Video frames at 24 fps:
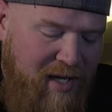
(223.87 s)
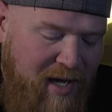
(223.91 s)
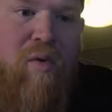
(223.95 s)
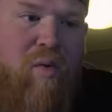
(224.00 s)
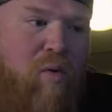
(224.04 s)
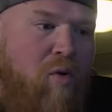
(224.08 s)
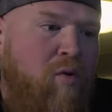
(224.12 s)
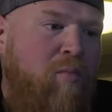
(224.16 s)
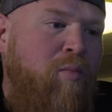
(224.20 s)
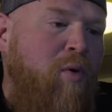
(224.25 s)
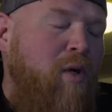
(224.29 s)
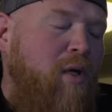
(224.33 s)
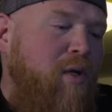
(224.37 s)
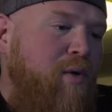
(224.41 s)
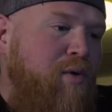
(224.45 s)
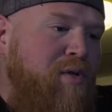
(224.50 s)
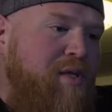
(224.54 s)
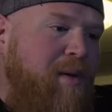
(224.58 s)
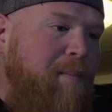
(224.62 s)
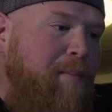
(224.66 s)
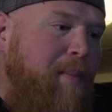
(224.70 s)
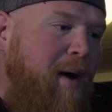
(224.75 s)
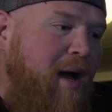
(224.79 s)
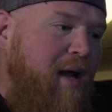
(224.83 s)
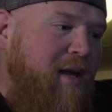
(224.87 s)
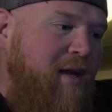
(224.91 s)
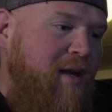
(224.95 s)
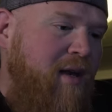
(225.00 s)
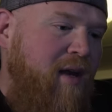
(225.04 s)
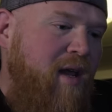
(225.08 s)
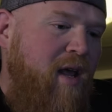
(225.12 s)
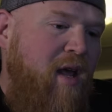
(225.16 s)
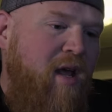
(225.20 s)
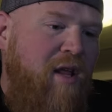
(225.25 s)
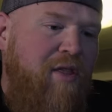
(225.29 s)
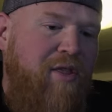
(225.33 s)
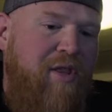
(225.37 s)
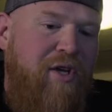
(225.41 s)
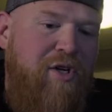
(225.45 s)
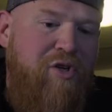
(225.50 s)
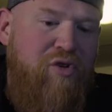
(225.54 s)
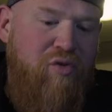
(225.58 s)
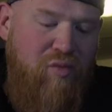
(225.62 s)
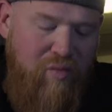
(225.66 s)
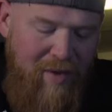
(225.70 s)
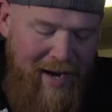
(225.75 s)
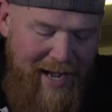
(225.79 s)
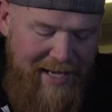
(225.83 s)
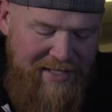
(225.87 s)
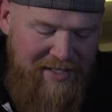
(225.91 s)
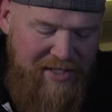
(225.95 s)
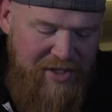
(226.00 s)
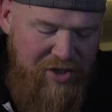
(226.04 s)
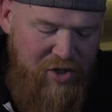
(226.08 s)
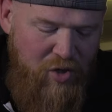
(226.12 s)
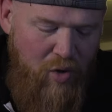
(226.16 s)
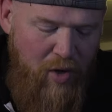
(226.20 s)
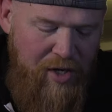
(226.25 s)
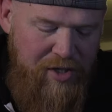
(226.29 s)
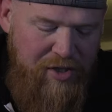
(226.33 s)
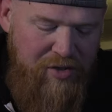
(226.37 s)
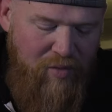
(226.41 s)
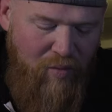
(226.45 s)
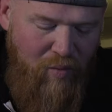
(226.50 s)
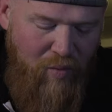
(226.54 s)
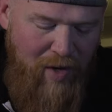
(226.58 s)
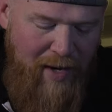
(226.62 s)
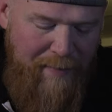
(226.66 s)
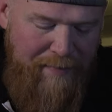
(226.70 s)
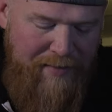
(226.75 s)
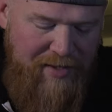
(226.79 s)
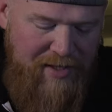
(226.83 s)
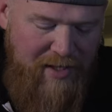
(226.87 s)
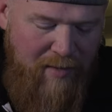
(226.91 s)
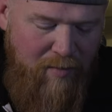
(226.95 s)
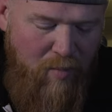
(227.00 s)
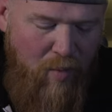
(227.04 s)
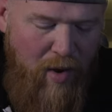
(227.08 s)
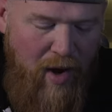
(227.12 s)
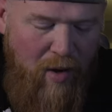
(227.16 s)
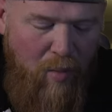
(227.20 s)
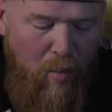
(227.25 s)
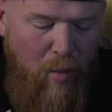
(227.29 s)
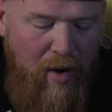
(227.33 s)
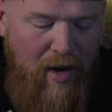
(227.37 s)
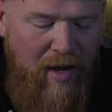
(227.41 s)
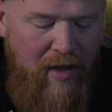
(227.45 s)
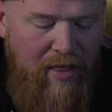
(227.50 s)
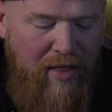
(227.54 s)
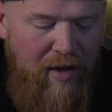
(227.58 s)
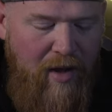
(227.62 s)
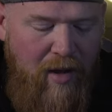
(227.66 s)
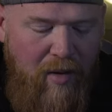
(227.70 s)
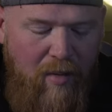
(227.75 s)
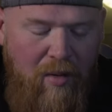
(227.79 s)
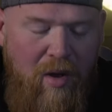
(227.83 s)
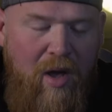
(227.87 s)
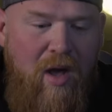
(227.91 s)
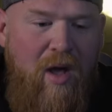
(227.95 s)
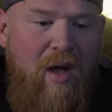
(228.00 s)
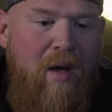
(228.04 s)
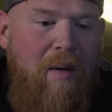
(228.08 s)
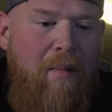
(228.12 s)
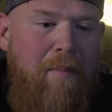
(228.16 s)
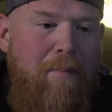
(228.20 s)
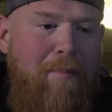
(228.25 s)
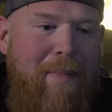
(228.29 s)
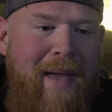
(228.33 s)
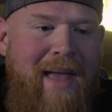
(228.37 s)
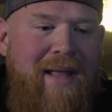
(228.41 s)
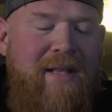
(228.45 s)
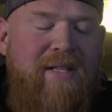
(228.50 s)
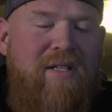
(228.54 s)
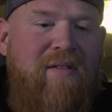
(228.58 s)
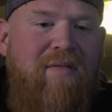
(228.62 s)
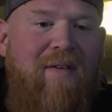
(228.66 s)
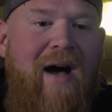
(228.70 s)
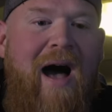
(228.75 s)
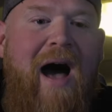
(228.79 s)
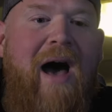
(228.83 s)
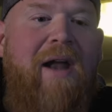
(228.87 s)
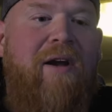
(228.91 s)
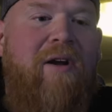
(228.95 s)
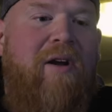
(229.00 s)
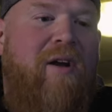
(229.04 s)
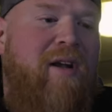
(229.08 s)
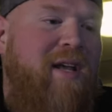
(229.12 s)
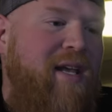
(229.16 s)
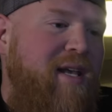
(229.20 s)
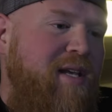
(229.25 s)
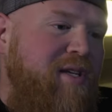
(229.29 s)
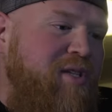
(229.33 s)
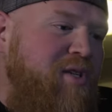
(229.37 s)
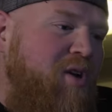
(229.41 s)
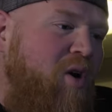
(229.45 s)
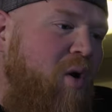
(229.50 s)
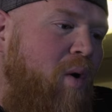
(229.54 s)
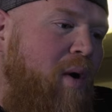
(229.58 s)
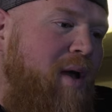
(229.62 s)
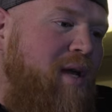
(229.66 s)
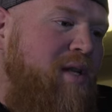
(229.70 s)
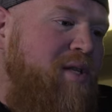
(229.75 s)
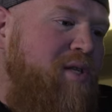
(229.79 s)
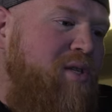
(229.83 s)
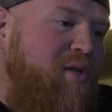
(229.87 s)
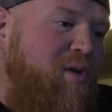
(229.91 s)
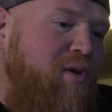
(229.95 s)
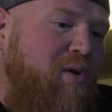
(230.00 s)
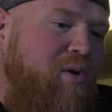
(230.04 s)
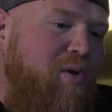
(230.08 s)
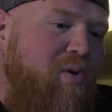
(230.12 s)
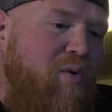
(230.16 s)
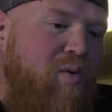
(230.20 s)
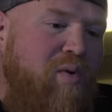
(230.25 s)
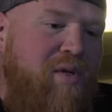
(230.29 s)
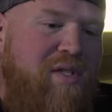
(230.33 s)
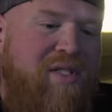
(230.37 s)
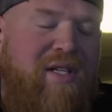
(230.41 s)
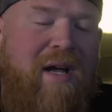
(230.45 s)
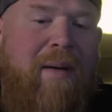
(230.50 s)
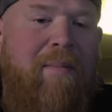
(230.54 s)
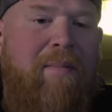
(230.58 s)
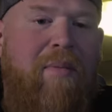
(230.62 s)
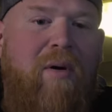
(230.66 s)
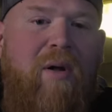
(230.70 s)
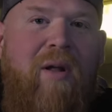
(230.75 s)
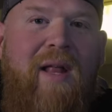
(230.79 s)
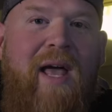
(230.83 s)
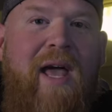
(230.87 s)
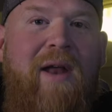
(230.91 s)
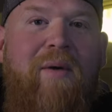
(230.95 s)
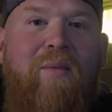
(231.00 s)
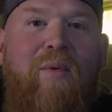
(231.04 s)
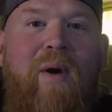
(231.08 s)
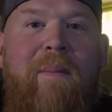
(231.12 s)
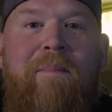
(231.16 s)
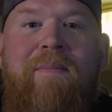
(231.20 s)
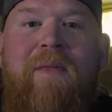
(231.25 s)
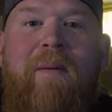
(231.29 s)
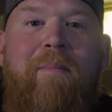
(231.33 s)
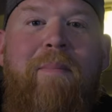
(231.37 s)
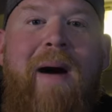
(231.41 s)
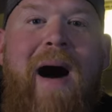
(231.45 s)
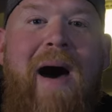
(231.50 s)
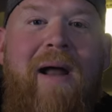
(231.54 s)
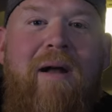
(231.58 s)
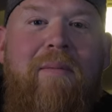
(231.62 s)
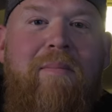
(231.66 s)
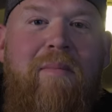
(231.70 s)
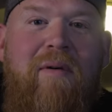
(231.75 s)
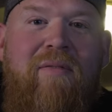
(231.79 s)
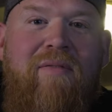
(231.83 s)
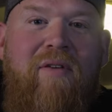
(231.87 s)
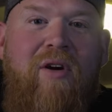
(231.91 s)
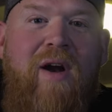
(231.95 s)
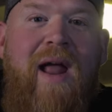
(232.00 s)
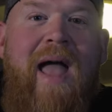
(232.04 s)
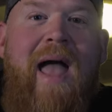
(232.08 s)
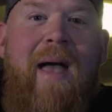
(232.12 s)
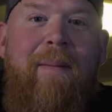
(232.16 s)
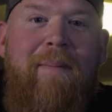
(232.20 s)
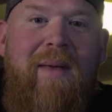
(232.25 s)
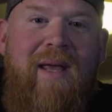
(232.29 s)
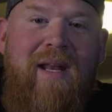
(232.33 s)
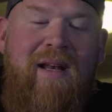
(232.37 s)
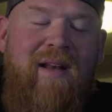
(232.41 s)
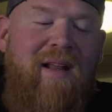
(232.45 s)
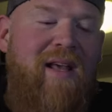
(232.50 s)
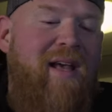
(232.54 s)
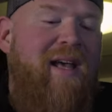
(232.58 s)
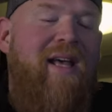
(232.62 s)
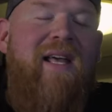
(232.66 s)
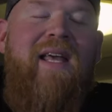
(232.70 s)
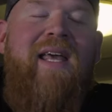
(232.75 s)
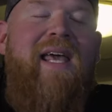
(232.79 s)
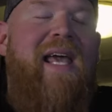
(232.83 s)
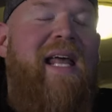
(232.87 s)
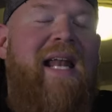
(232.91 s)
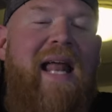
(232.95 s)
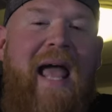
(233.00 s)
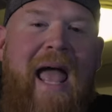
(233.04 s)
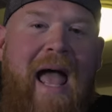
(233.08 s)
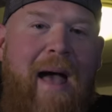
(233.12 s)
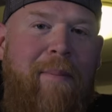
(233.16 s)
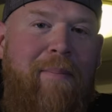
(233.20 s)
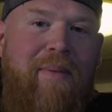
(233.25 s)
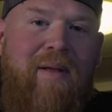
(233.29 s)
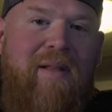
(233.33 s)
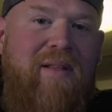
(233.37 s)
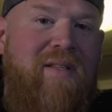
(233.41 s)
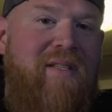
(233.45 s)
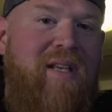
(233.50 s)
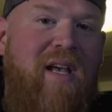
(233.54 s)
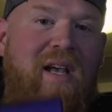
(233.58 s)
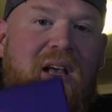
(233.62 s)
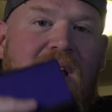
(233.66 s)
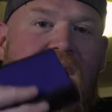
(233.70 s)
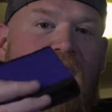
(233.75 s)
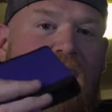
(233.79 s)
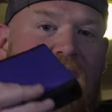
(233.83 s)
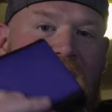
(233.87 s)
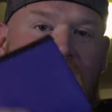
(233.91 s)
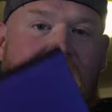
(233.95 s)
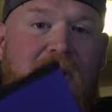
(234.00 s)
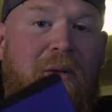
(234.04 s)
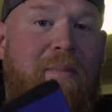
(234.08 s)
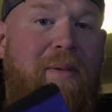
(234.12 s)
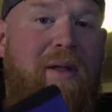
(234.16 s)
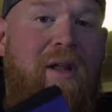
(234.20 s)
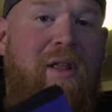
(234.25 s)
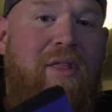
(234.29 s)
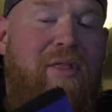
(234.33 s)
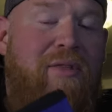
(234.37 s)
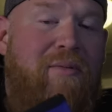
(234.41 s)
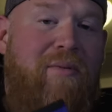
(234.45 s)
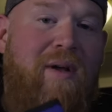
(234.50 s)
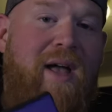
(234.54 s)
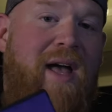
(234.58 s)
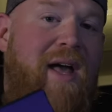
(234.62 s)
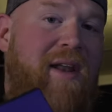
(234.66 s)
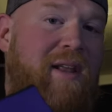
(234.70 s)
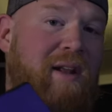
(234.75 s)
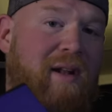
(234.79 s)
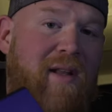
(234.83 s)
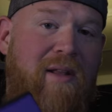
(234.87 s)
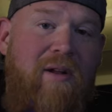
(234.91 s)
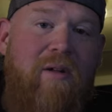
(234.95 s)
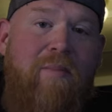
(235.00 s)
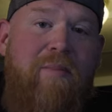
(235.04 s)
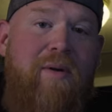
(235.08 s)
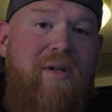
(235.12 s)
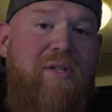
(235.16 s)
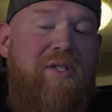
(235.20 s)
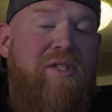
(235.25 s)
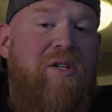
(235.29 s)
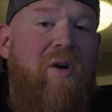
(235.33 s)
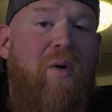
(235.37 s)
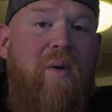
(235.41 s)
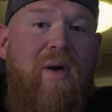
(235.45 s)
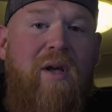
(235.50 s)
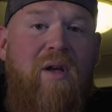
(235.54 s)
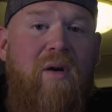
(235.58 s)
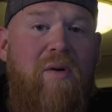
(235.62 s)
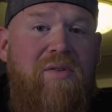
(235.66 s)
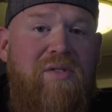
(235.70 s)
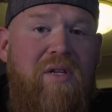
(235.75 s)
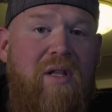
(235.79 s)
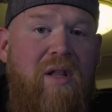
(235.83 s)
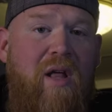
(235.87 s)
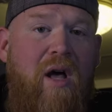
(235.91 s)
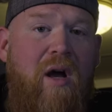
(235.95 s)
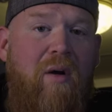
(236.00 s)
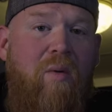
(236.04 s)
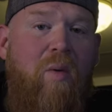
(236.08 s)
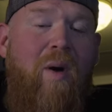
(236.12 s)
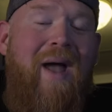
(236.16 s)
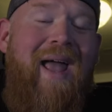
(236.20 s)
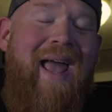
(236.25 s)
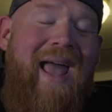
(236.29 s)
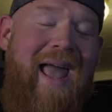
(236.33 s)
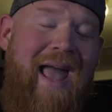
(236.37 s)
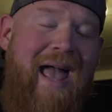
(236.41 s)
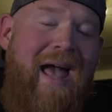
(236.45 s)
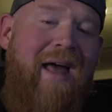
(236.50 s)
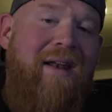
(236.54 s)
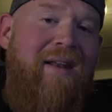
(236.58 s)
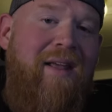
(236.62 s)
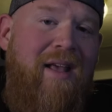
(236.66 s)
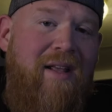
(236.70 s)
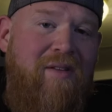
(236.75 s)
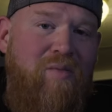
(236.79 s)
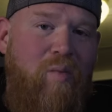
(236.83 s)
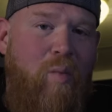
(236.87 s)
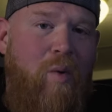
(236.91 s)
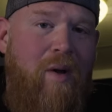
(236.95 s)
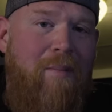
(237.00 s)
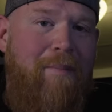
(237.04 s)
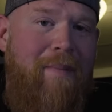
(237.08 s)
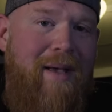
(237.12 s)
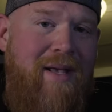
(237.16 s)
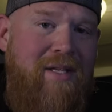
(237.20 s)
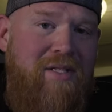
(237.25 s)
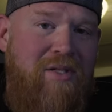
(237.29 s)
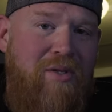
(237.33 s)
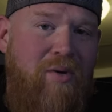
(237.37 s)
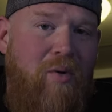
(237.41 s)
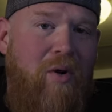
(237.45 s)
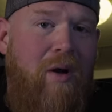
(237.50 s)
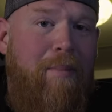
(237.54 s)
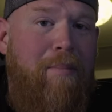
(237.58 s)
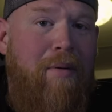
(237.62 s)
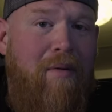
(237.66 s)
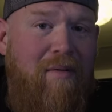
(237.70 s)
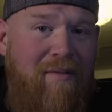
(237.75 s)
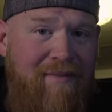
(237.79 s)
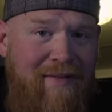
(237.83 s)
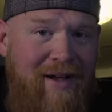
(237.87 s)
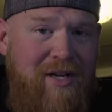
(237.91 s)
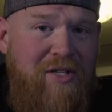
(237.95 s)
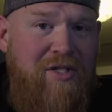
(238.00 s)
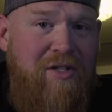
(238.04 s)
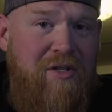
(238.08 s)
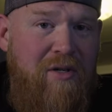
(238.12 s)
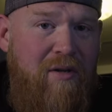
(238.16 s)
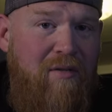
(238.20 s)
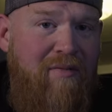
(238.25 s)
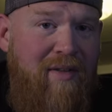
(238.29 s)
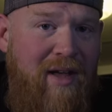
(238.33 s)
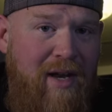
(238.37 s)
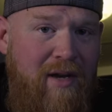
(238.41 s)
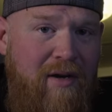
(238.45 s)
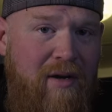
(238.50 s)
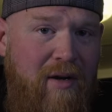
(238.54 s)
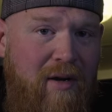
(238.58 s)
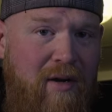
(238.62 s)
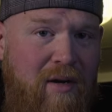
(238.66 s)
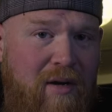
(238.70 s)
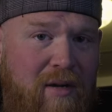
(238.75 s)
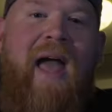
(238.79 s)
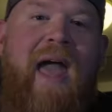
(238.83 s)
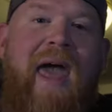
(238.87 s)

Groom will lose a button, the dress is going to rip somewhere. One of the maids of honor is going to stumble and rip the bottom of her hemming it happens. A little bit of thread and a little bit of sewing goes a long way, and it's what makes you a professional vendor.